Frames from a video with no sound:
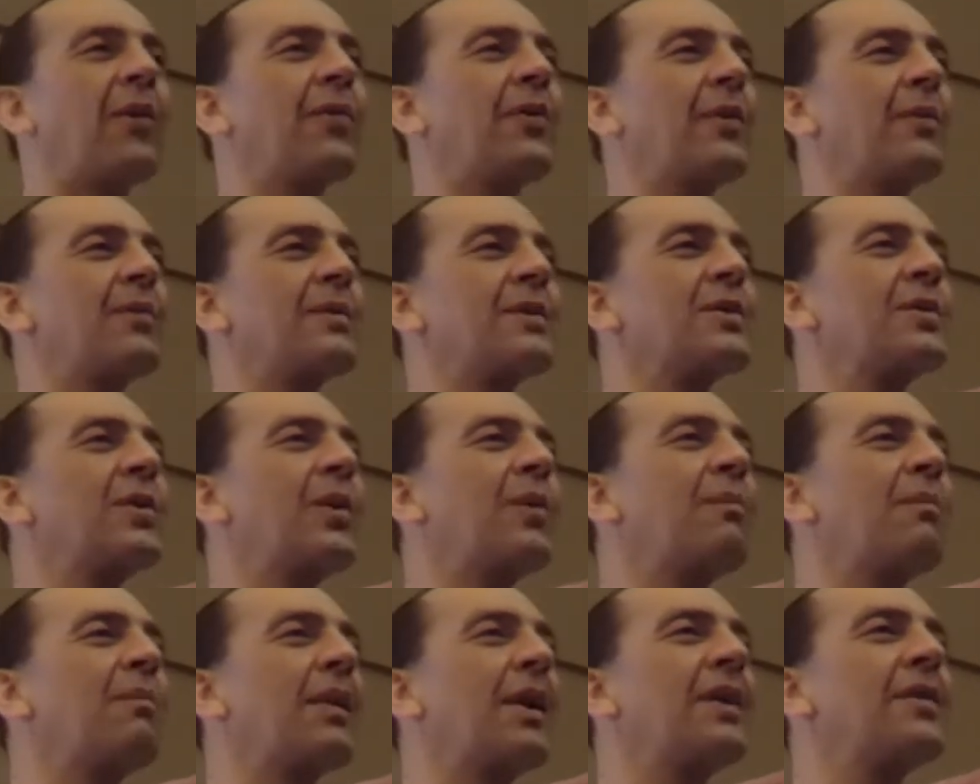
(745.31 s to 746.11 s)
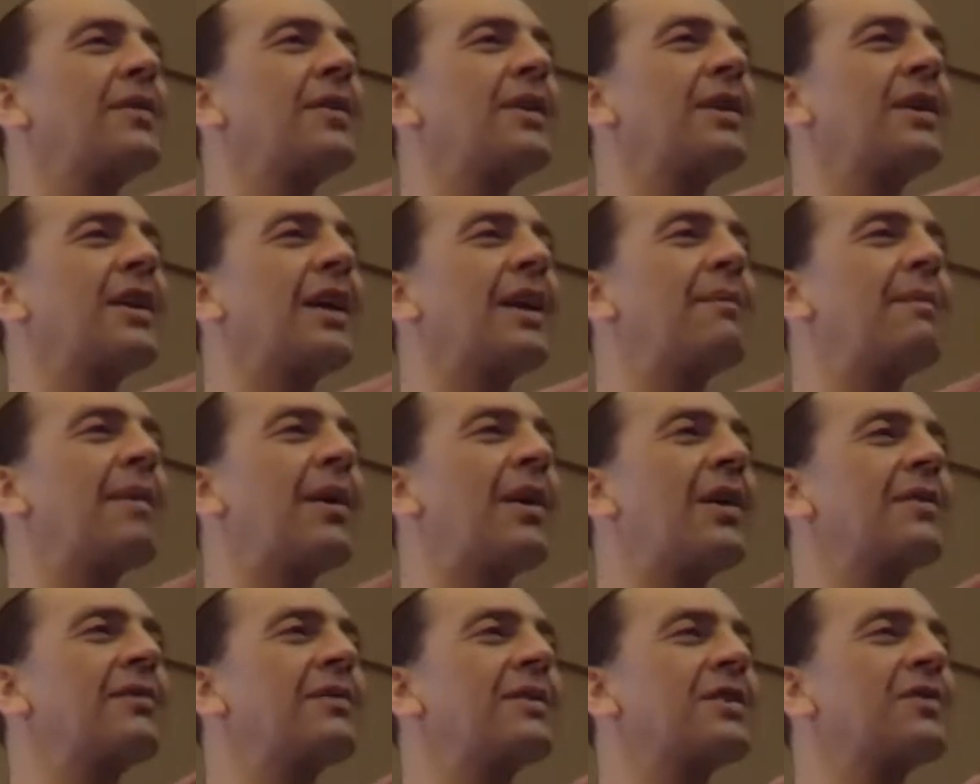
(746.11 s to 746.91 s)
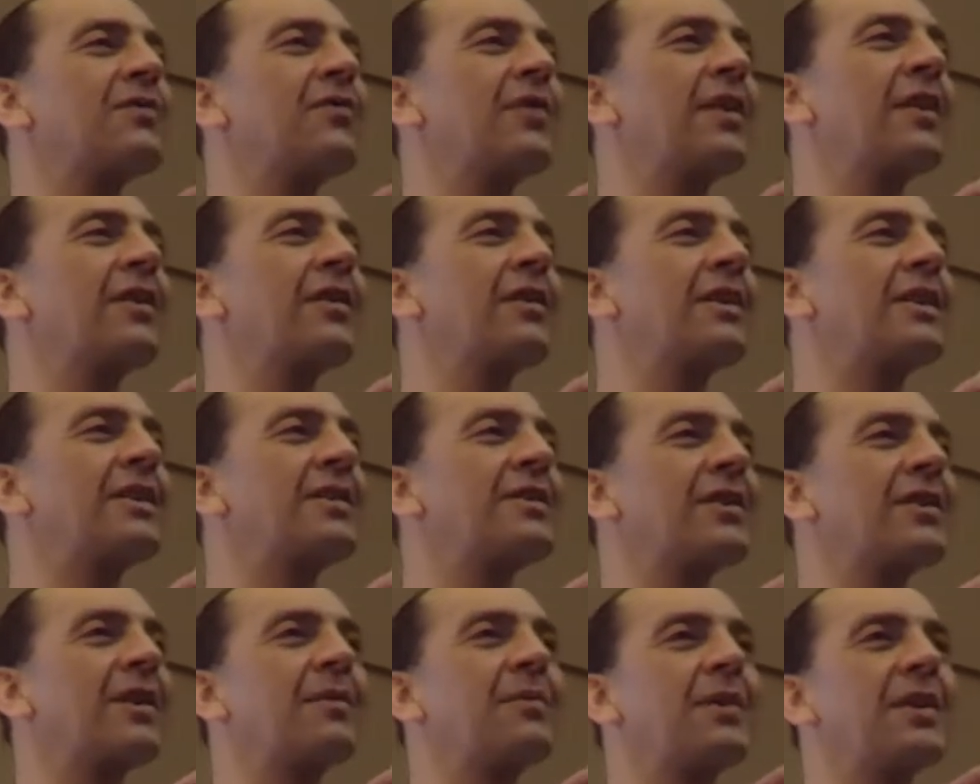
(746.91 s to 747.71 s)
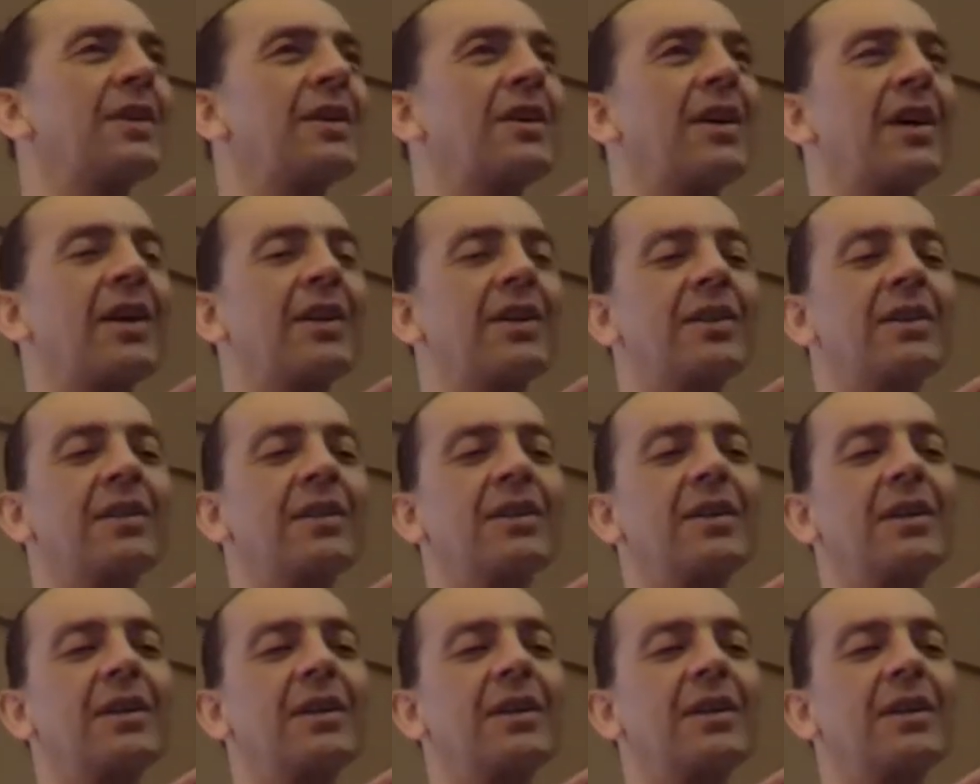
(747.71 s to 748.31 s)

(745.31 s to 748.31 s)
there was no blood that came out of his finger, he said, when he cut it.